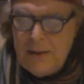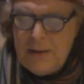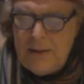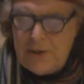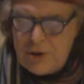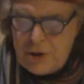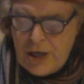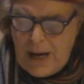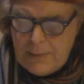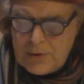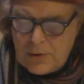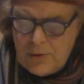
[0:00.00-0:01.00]
There's a
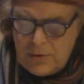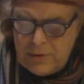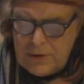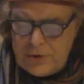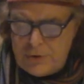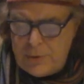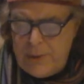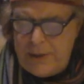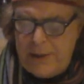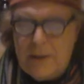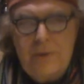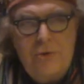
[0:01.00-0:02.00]
chapter on the
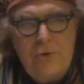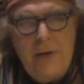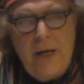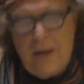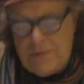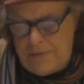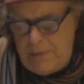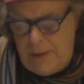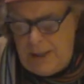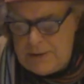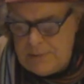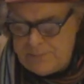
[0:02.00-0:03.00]
Druidic tree
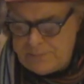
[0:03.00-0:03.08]
alphabet,